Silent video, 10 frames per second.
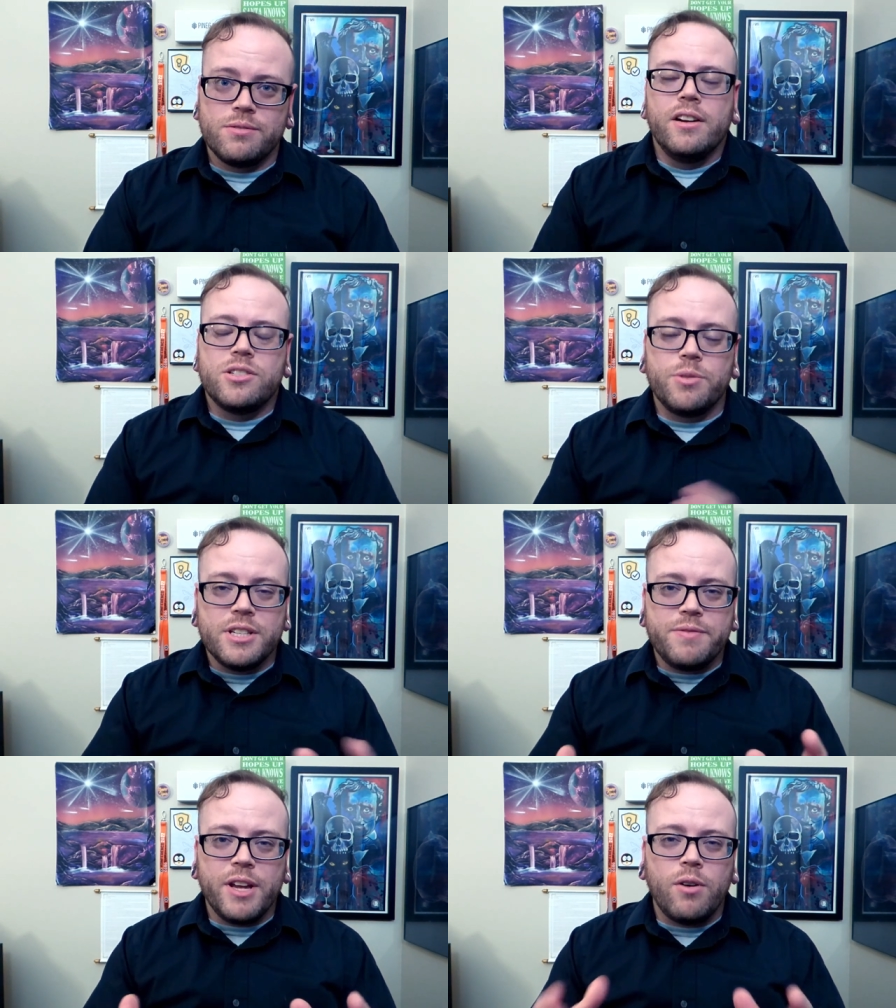So in
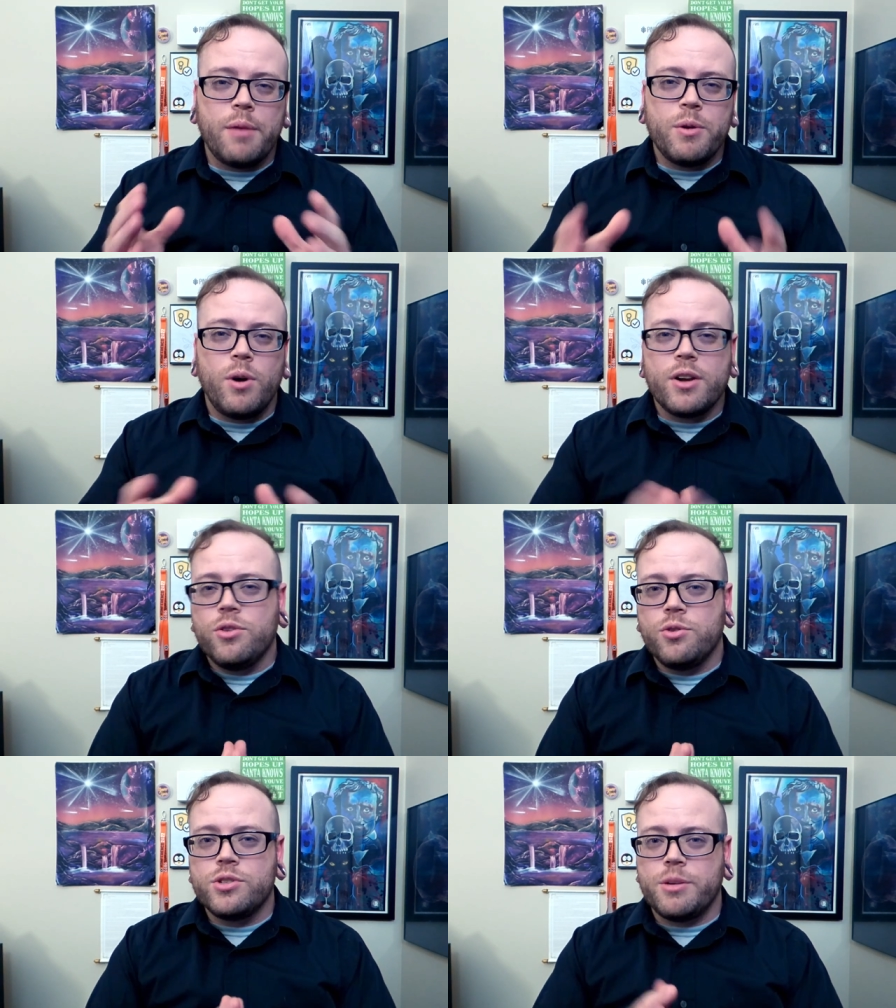this video, I'm gonna walk you
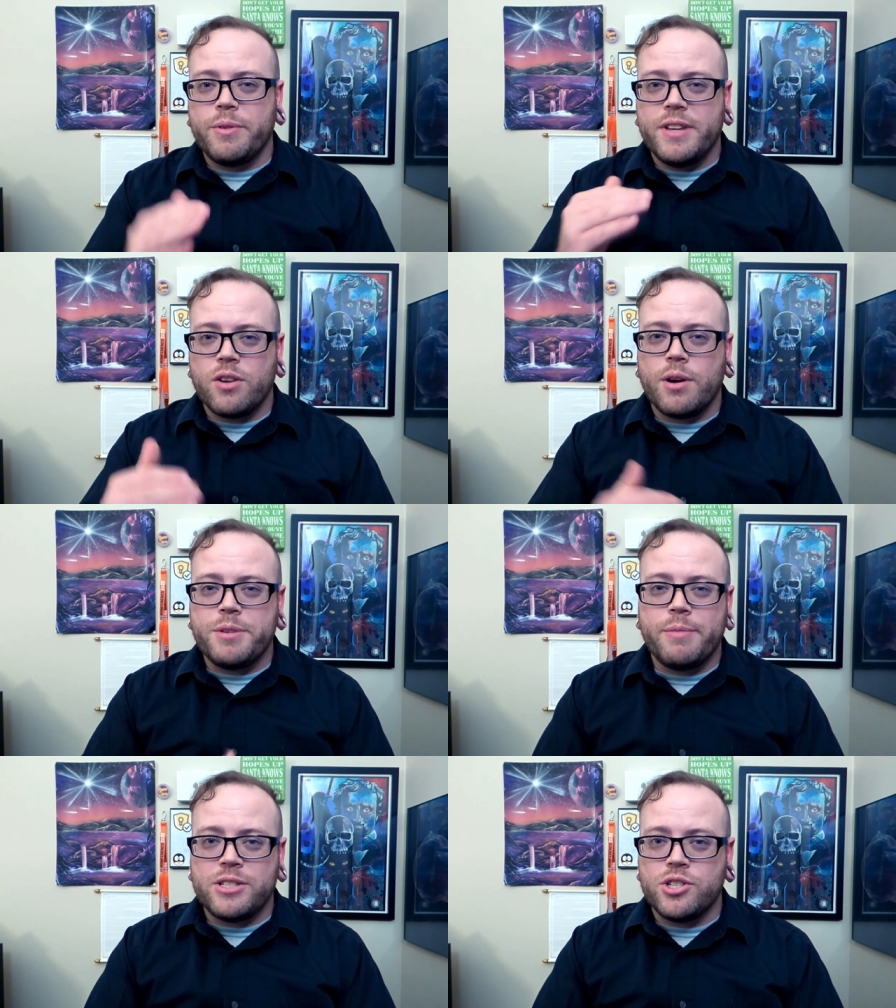through some of the
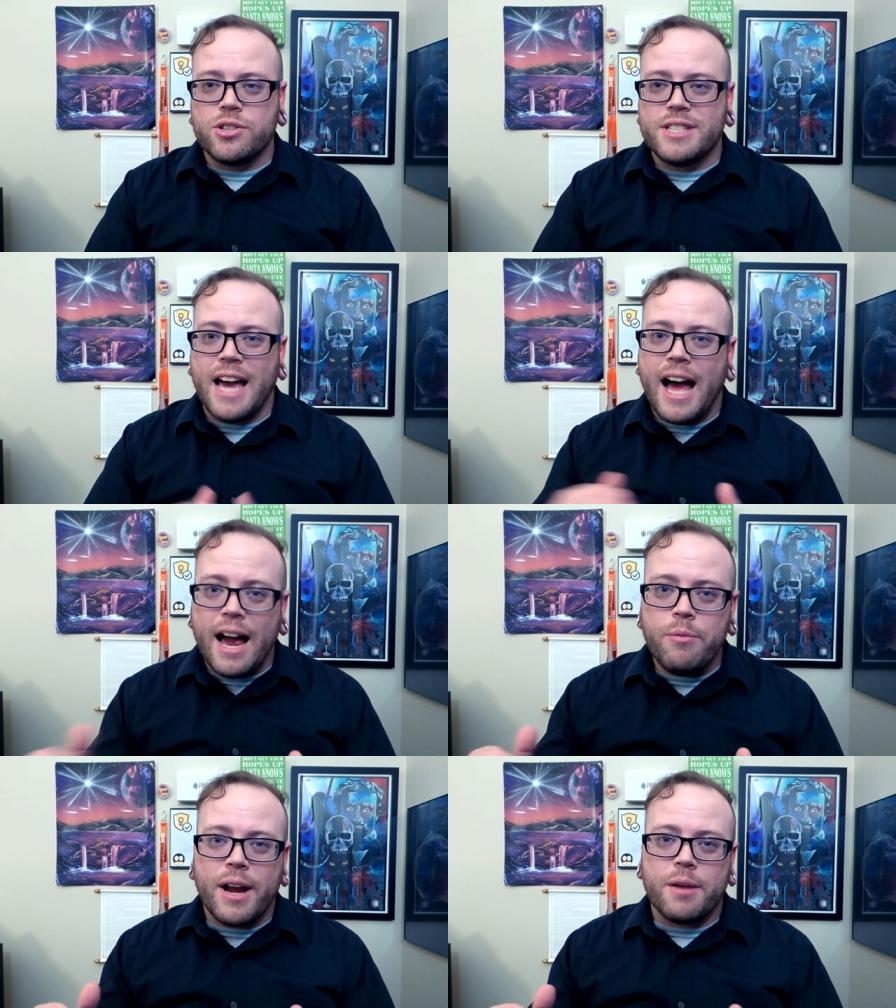encrypted messengers that I
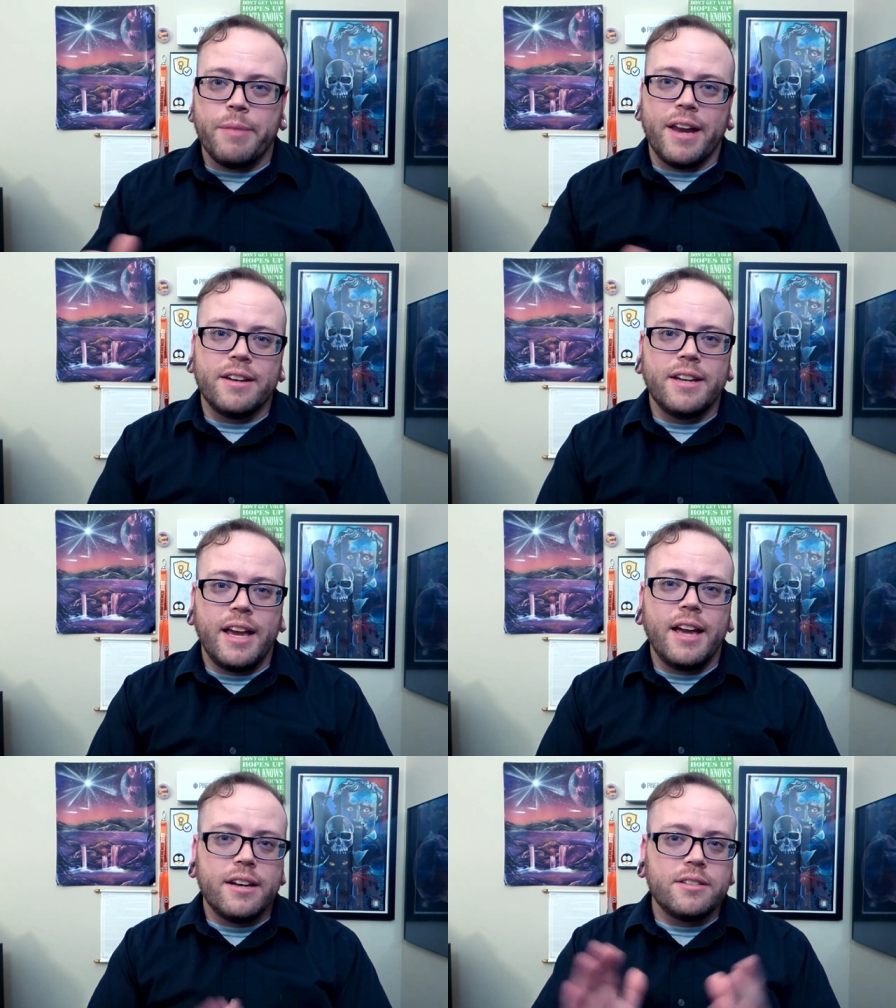recommend
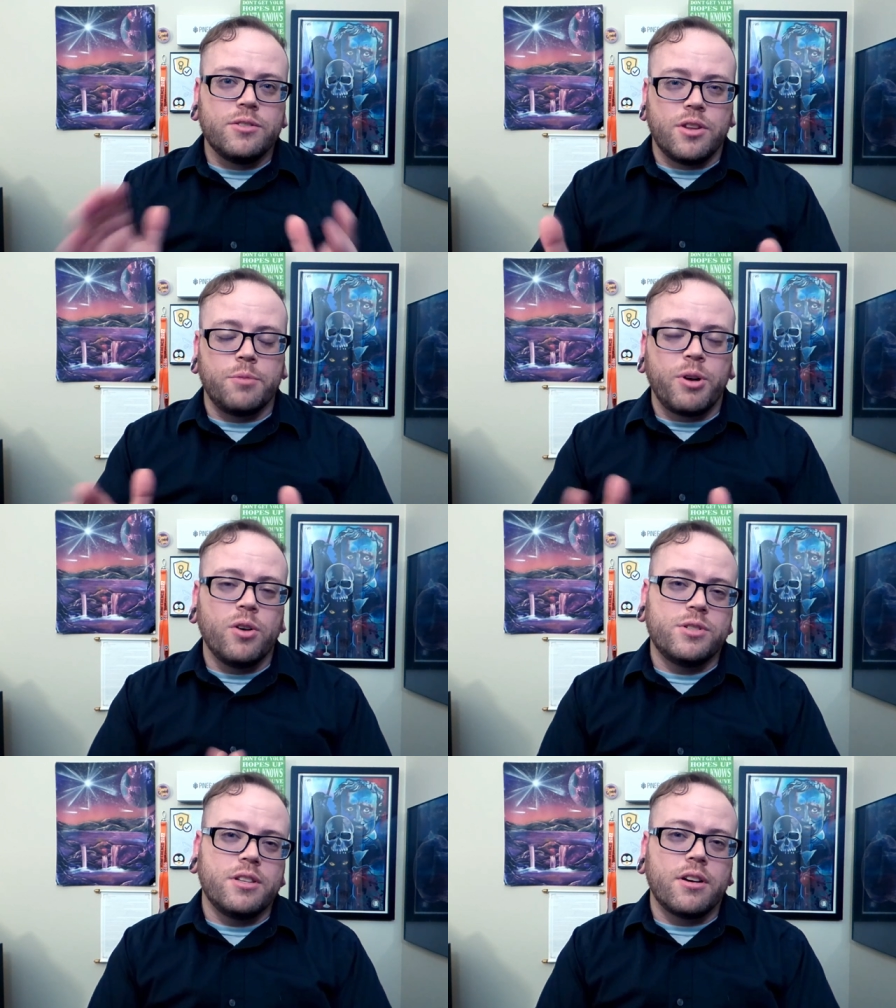and their
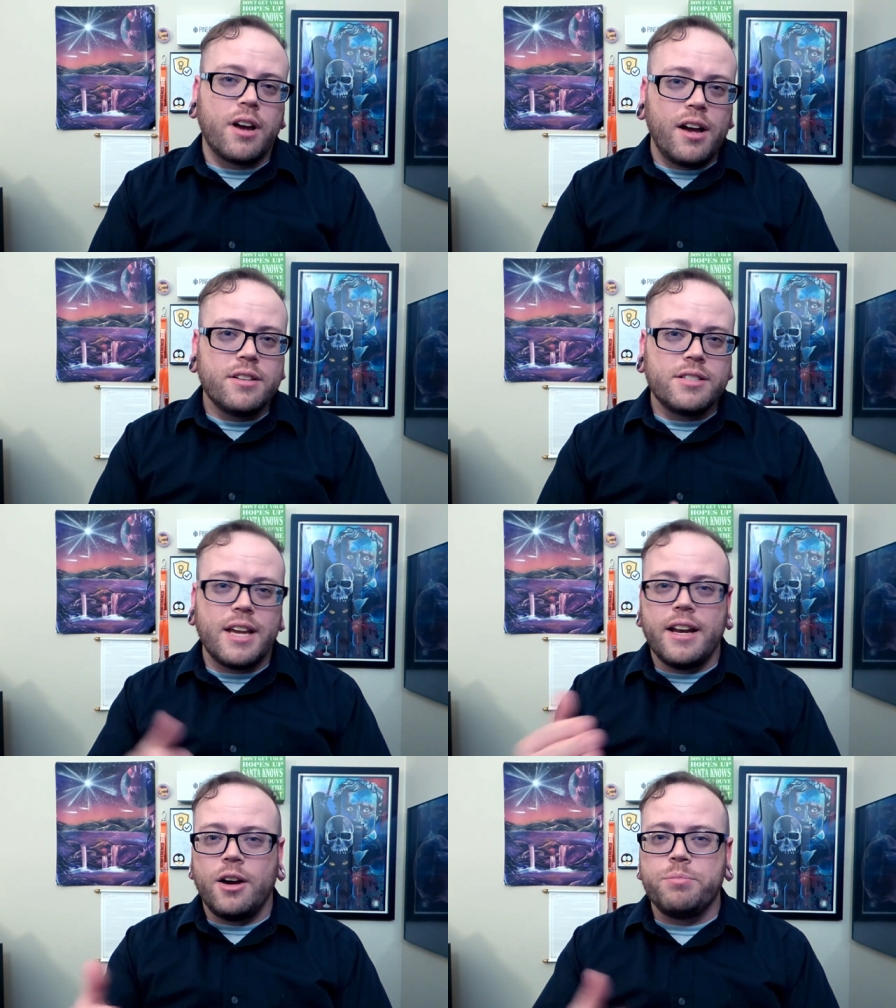pros and their cons
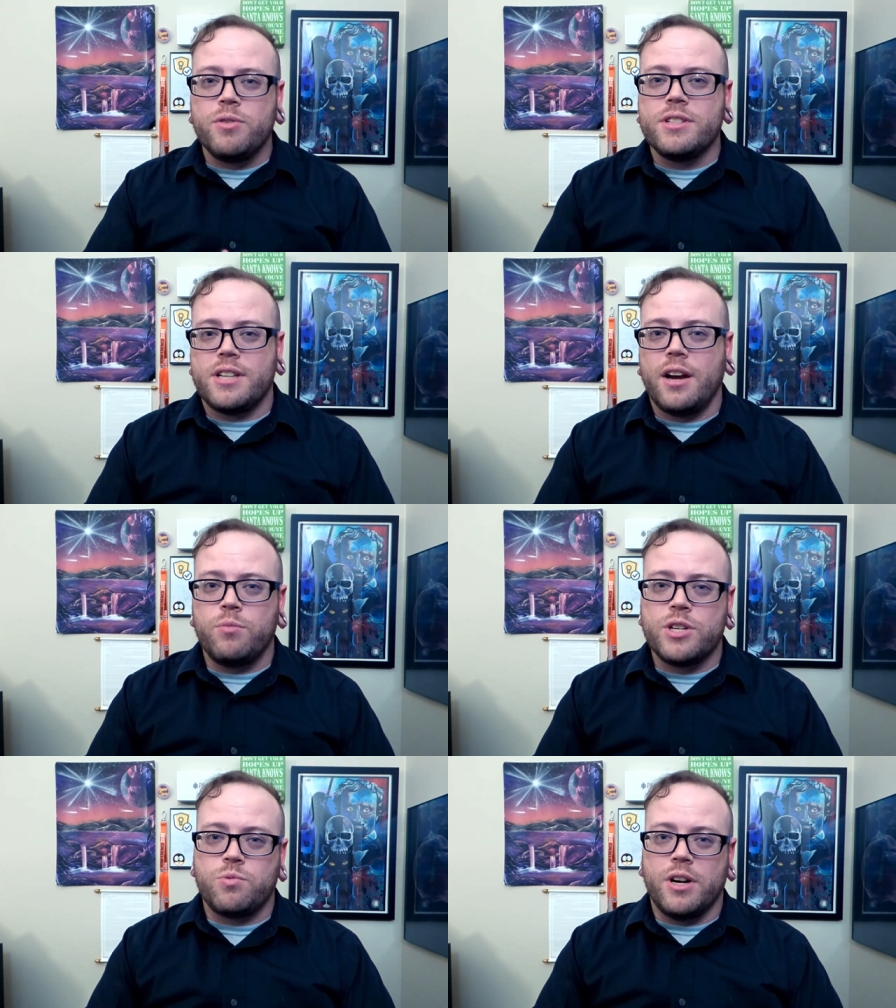and help you decide
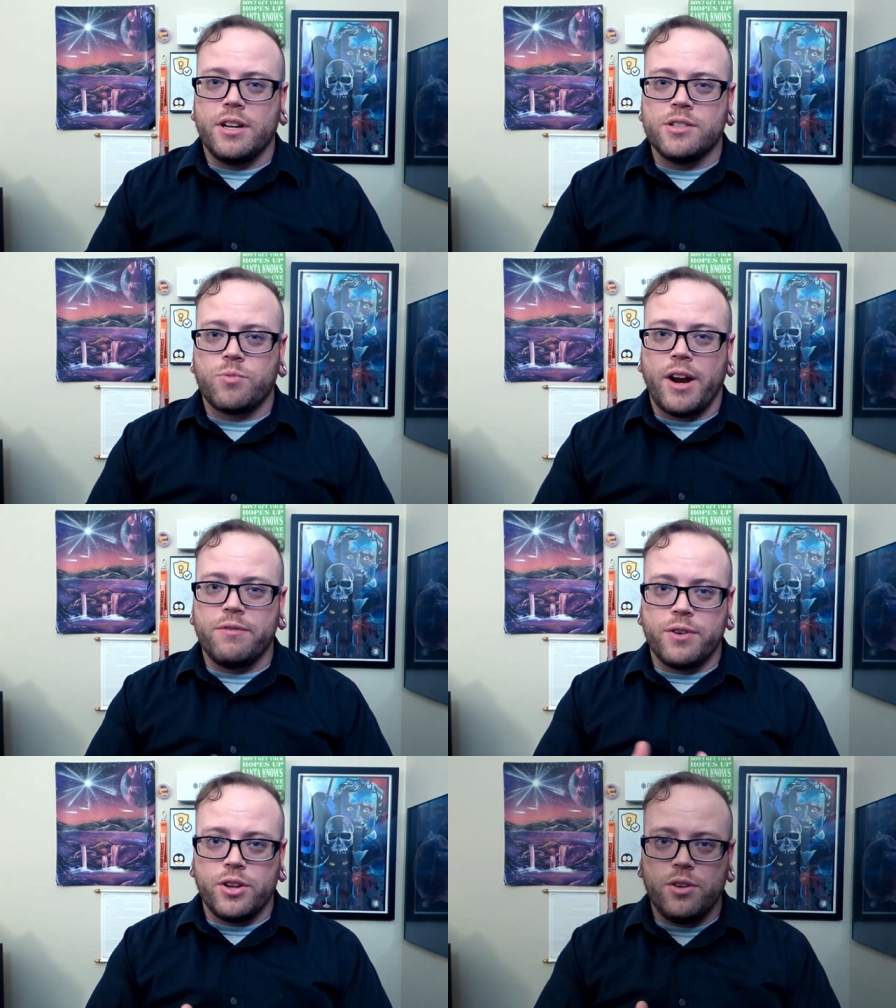which one is right
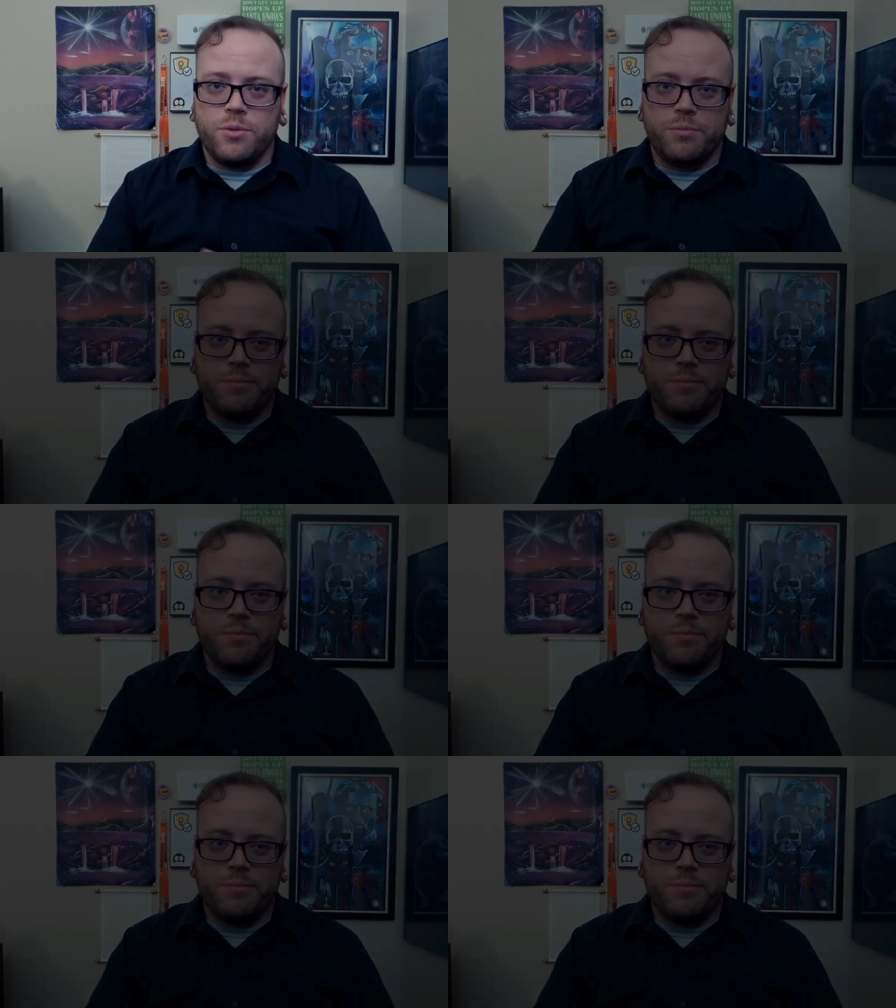for you.